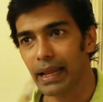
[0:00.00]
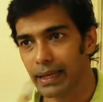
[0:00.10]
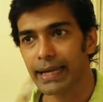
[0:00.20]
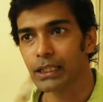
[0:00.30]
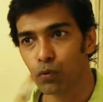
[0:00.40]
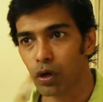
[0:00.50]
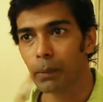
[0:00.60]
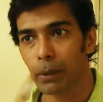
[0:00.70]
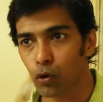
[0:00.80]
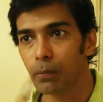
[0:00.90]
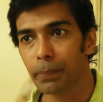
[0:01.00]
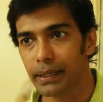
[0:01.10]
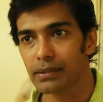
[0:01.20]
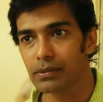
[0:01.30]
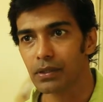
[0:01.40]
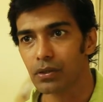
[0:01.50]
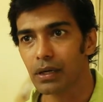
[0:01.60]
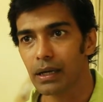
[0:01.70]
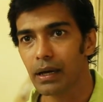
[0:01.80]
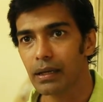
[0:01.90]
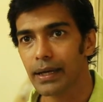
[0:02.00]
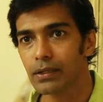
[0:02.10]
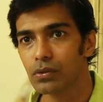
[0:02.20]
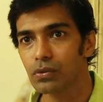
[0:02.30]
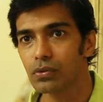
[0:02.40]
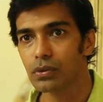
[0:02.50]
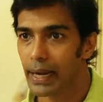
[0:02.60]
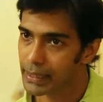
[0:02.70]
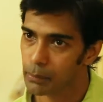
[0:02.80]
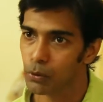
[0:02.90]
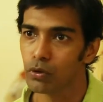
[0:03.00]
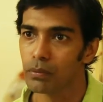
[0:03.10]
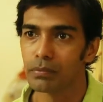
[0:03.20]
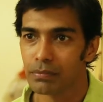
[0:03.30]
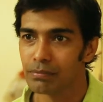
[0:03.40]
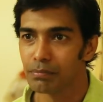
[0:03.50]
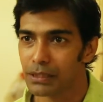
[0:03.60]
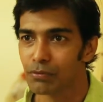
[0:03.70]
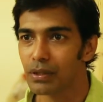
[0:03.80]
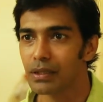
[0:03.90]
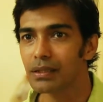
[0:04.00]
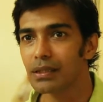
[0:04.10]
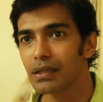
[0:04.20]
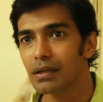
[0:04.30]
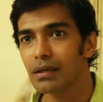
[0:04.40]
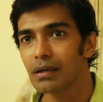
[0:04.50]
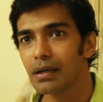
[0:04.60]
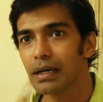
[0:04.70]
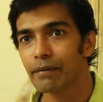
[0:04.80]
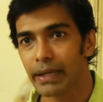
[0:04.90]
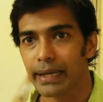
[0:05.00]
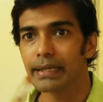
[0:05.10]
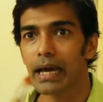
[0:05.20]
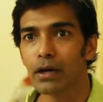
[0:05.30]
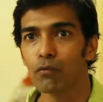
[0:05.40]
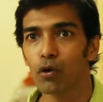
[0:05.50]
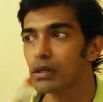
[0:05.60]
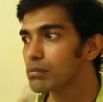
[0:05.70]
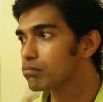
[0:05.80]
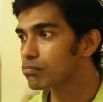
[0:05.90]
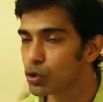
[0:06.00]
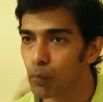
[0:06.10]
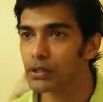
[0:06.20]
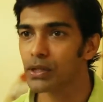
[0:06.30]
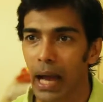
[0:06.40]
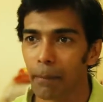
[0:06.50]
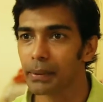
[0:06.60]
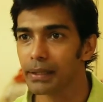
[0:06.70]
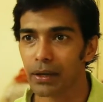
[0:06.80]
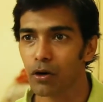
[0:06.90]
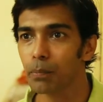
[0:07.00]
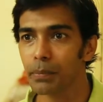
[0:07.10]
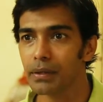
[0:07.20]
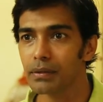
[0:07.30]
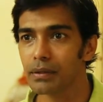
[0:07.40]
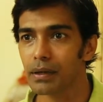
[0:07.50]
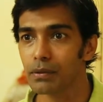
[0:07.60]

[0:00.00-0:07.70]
I like to work at my own pace, I like to write in my own peacefully. Even edit, I don't want too much happening around me.